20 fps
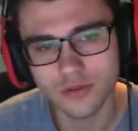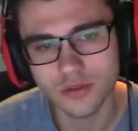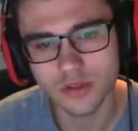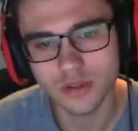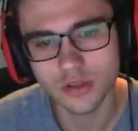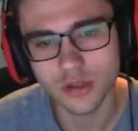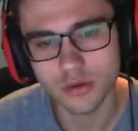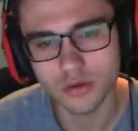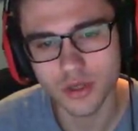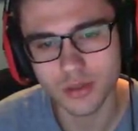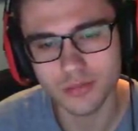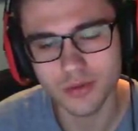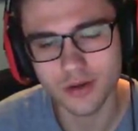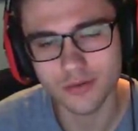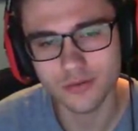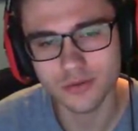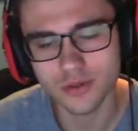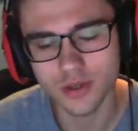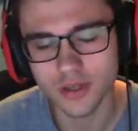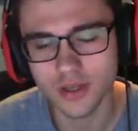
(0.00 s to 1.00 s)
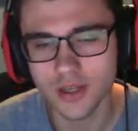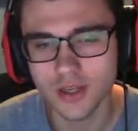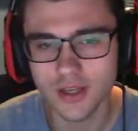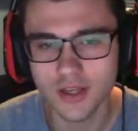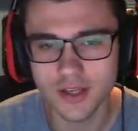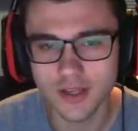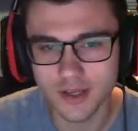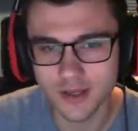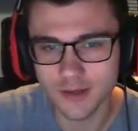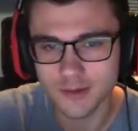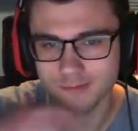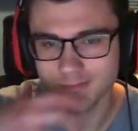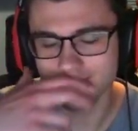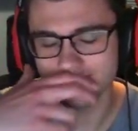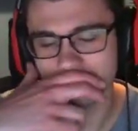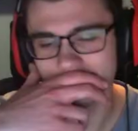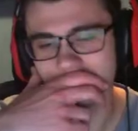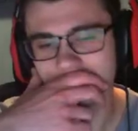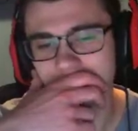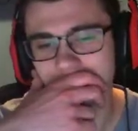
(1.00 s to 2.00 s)
the slow debuff was on.
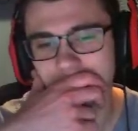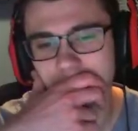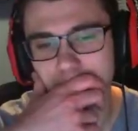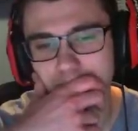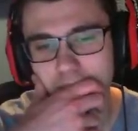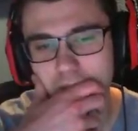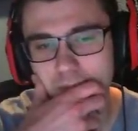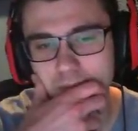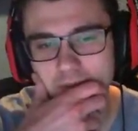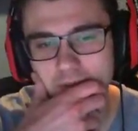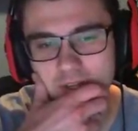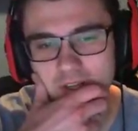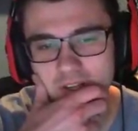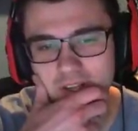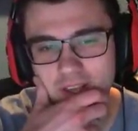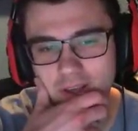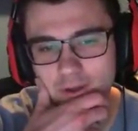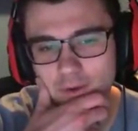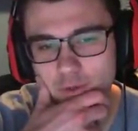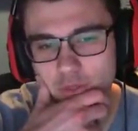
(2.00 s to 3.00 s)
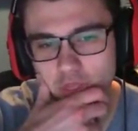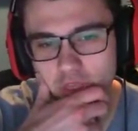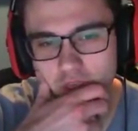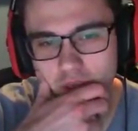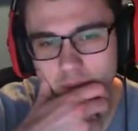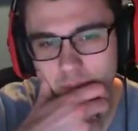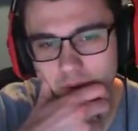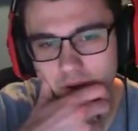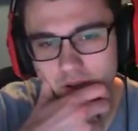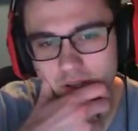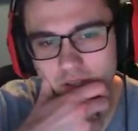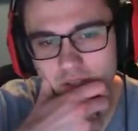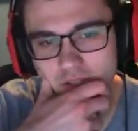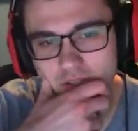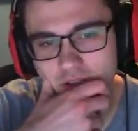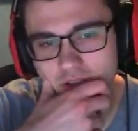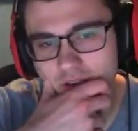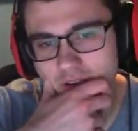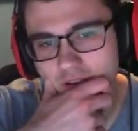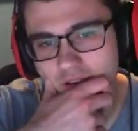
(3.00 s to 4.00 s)
Hmm. Maybe she could counter Thing
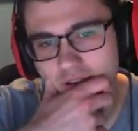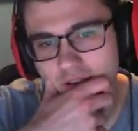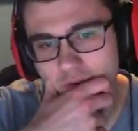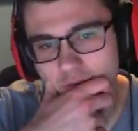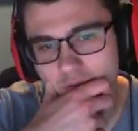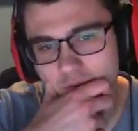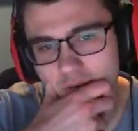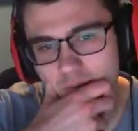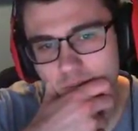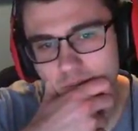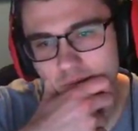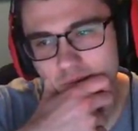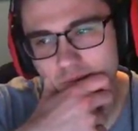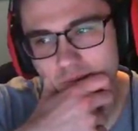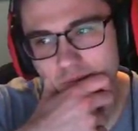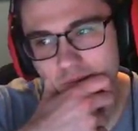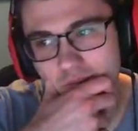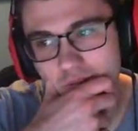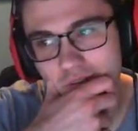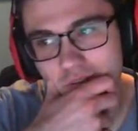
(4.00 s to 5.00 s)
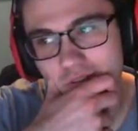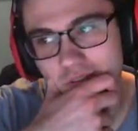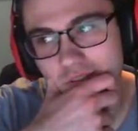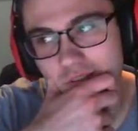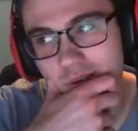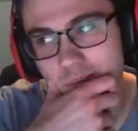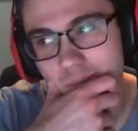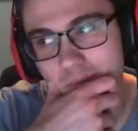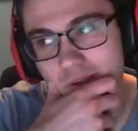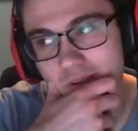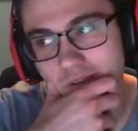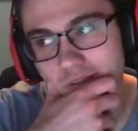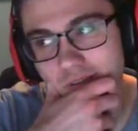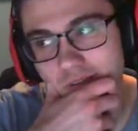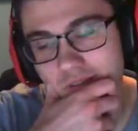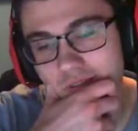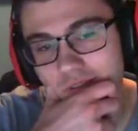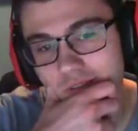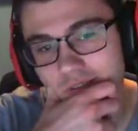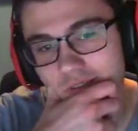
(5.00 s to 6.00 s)
Boss if you cut those Furies up,
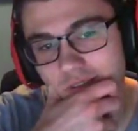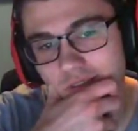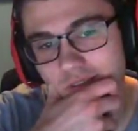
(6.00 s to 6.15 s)
actually.